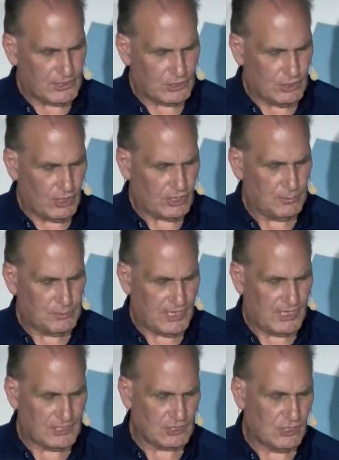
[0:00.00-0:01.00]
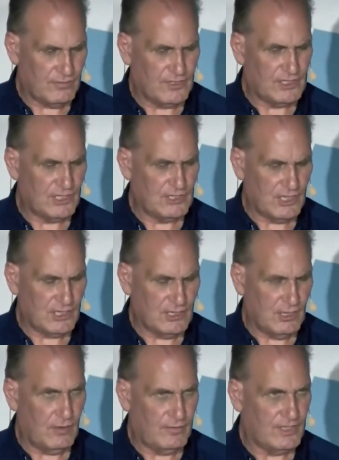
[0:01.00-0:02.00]
circumstances of
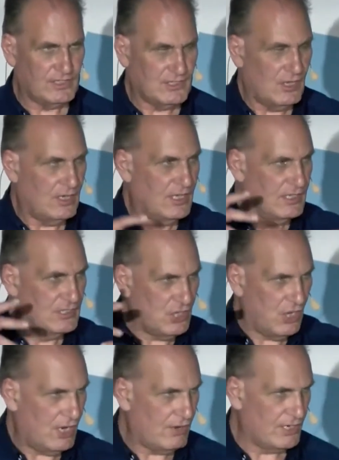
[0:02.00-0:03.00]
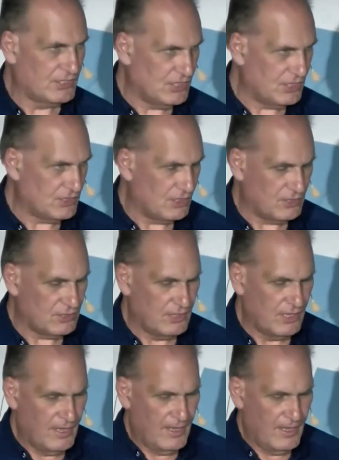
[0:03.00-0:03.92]
his entire existence,